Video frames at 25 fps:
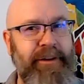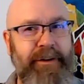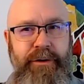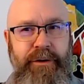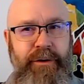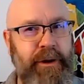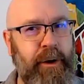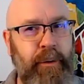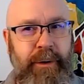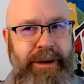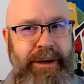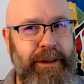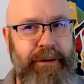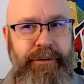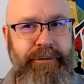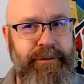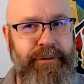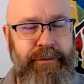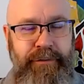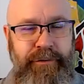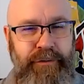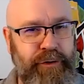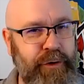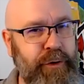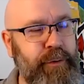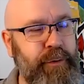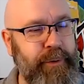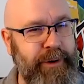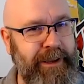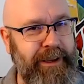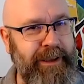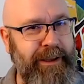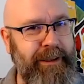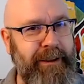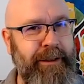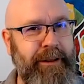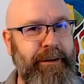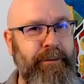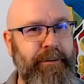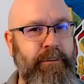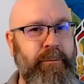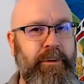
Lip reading: that no one else is doing